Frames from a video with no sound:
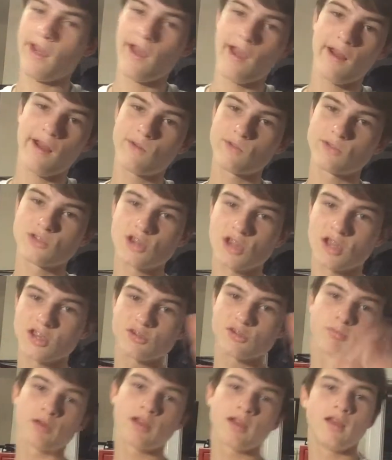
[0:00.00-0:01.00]
I don't
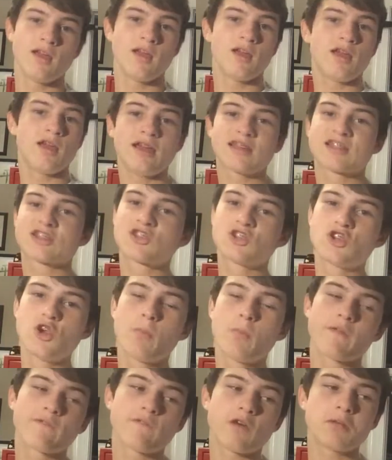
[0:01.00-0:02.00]
judge, but it's
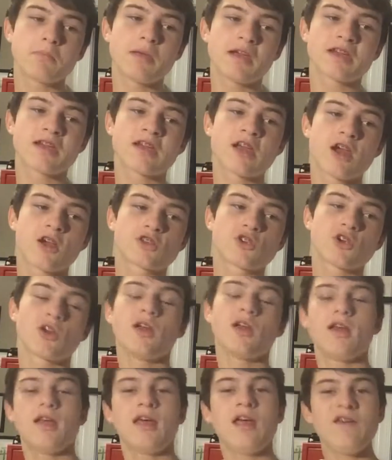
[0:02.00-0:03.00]
super fun to make a character.
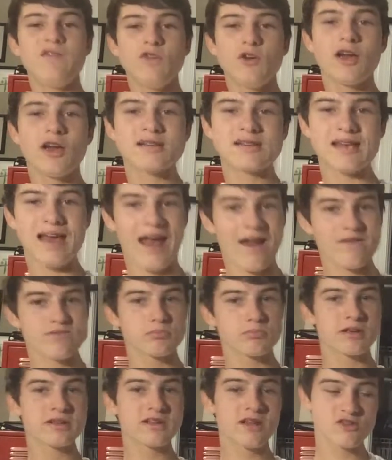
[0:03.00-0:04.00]
If you guys
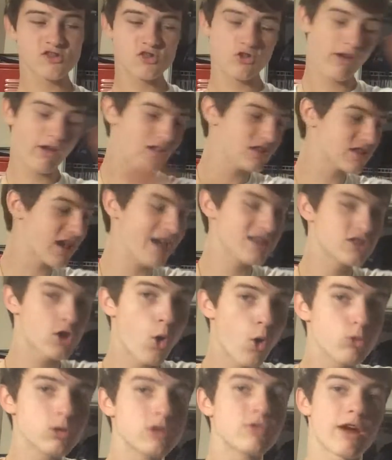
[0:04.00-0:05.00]
haven't played Dungeons & Dragons, I
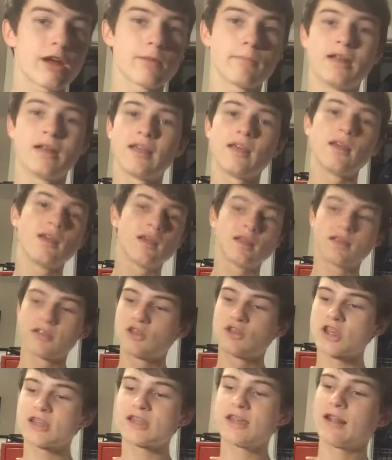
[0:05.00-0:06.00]
totally recommend it.
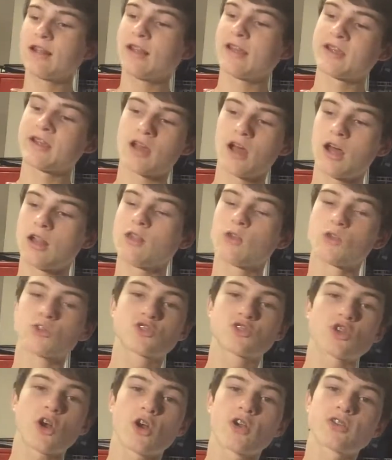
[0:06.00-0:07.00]
Just get like a little
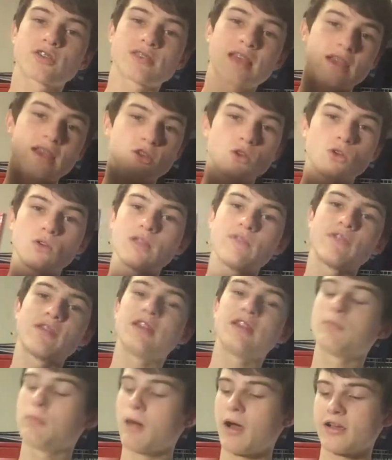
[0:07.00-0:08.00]
starter set. You don't even
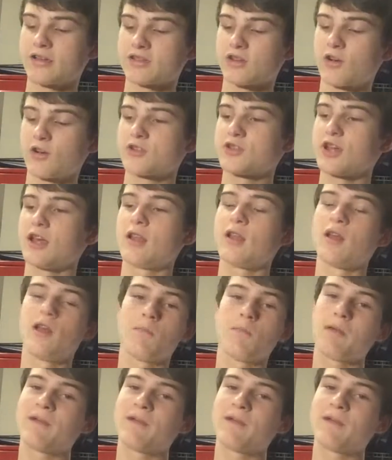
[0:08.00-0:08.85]
need to buy a starter set.